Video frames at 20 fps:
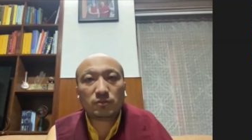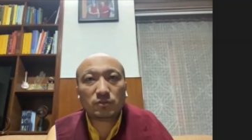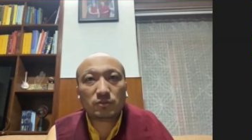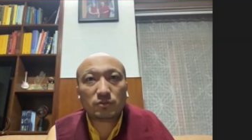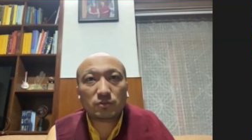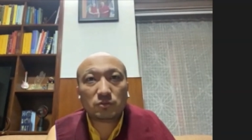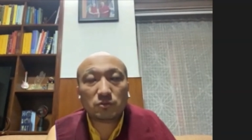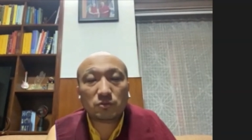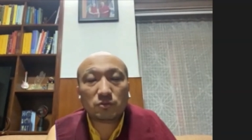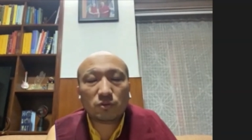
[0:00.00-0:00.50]

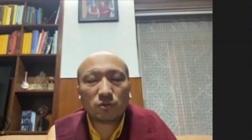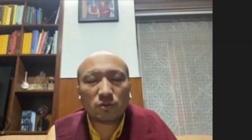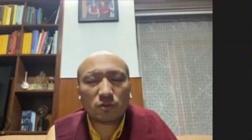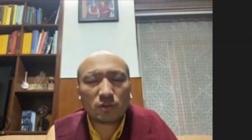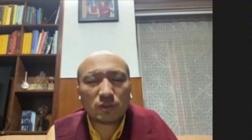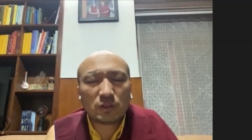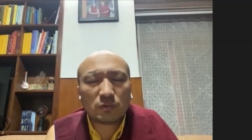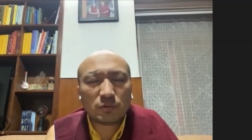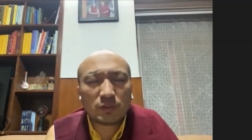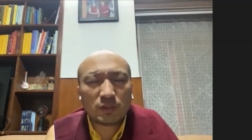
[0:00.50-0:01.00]
So uh,
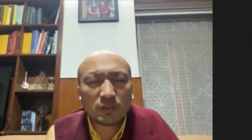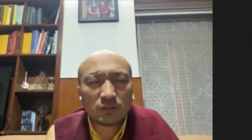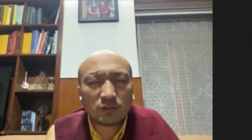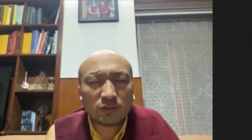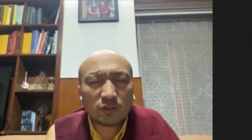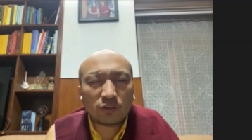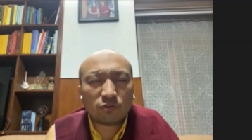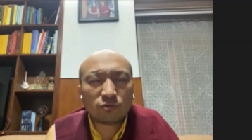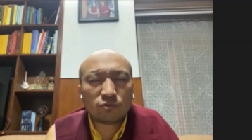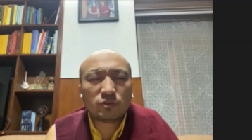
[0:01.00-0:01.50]
even in
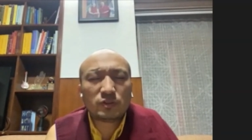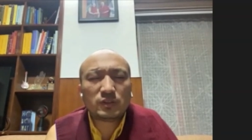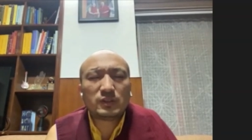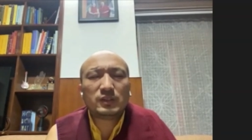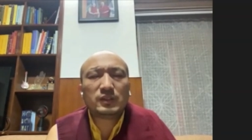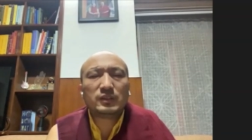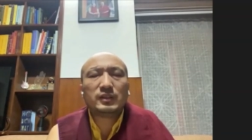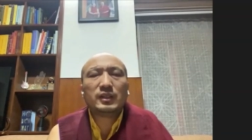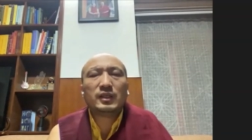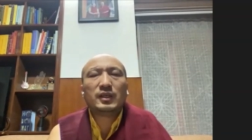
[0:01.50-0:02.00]

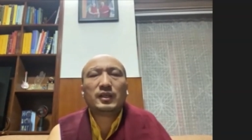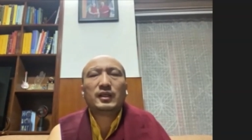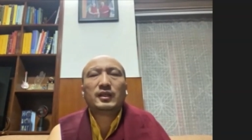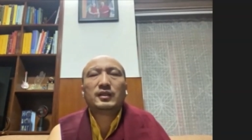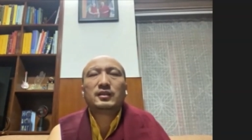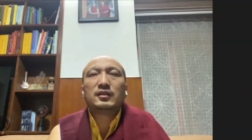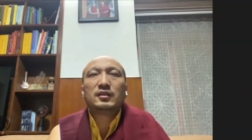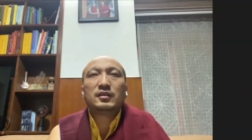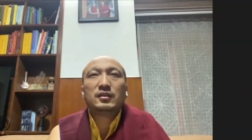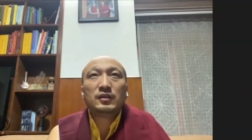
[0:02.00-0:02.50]
generosity, they are like
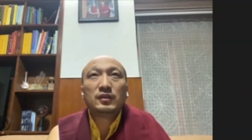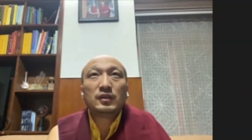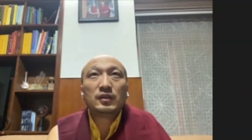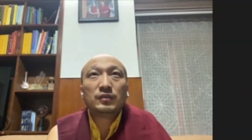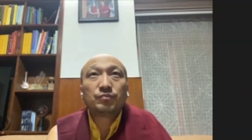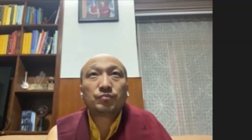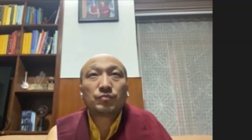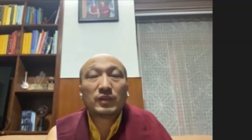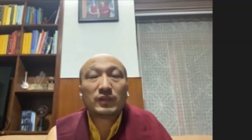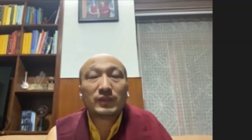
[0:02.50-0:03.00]

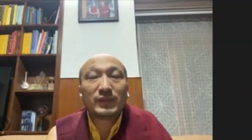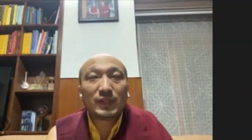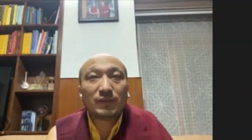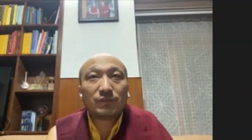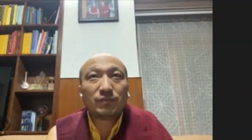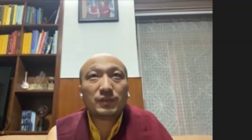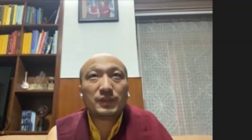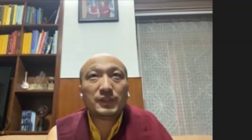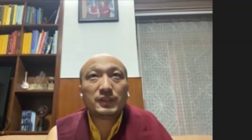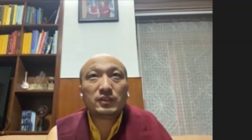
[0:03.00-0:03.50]

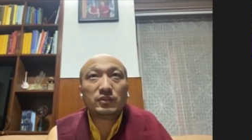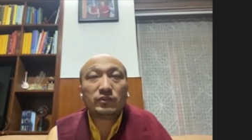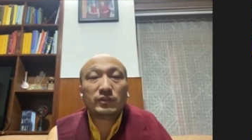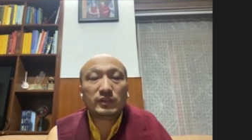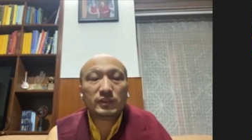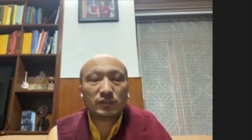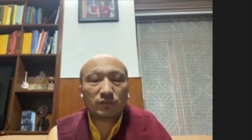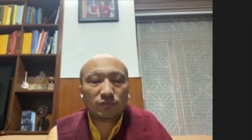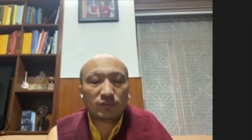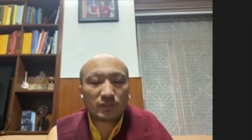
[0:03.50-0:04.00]
roughly three
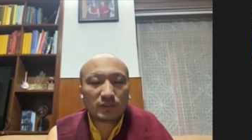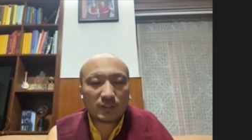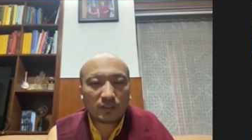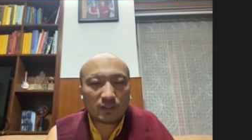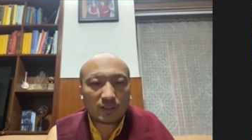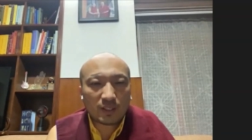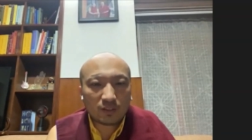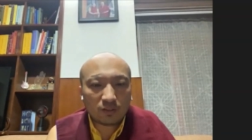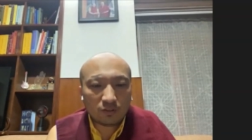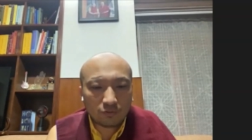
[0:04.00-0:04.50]
different
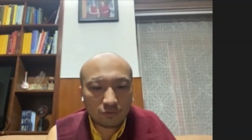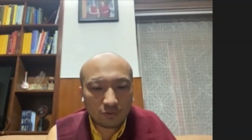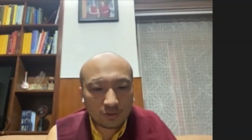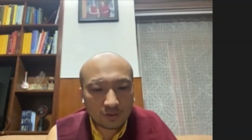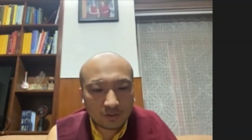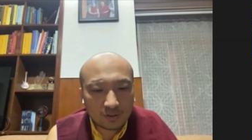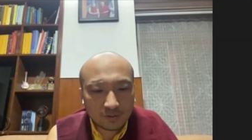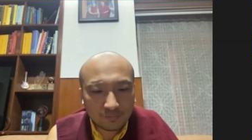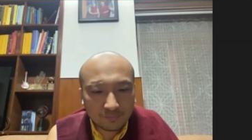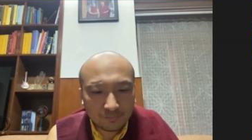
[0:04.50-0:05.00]

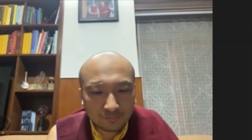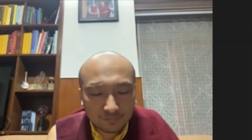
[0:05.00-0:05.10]
categories